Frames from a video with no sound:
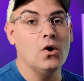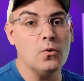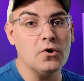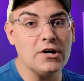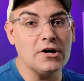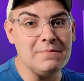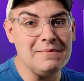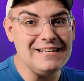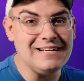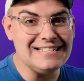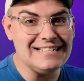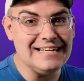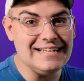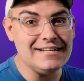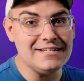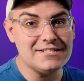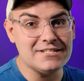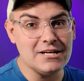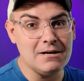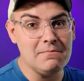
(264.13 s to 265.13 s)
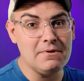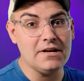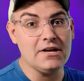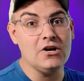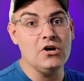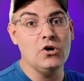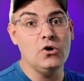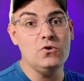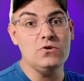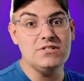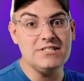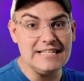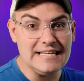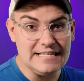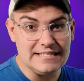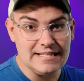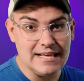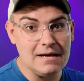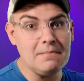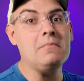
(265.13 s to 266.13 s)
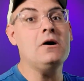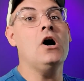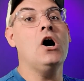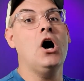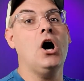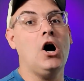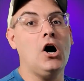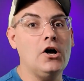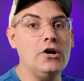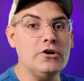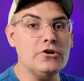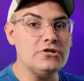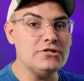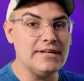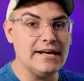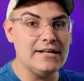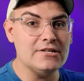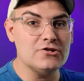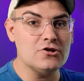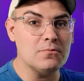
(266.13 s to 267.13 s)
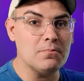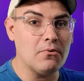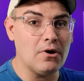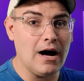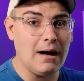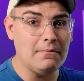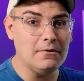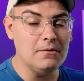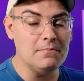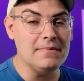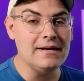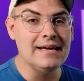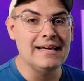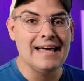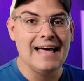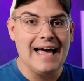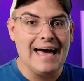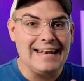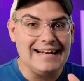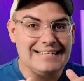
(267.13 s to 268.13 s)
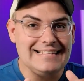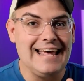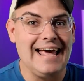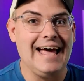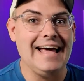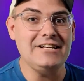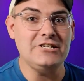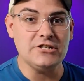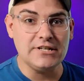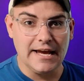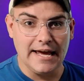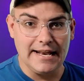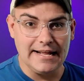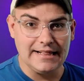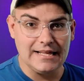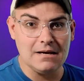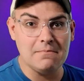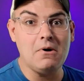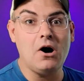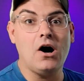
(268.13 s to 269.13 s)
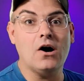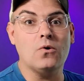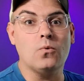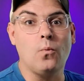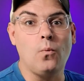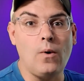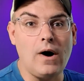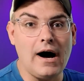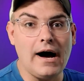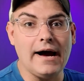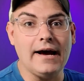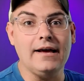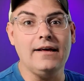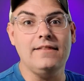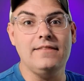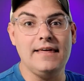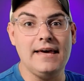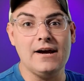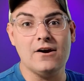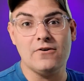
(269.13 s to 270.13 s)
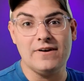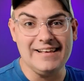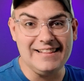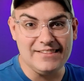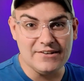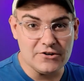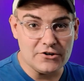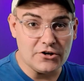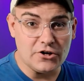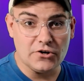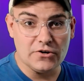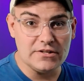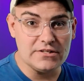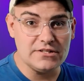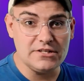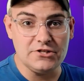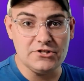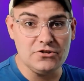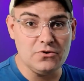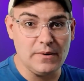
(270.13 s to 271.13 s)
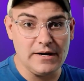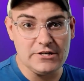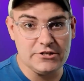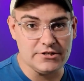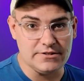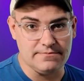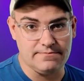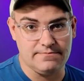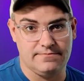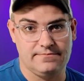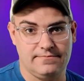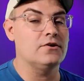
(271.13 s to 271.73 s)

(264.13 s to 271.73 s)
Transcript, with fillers: We're gonna be seen as somebody who sees them, understands their problem and is educating them on why they are in their current situation.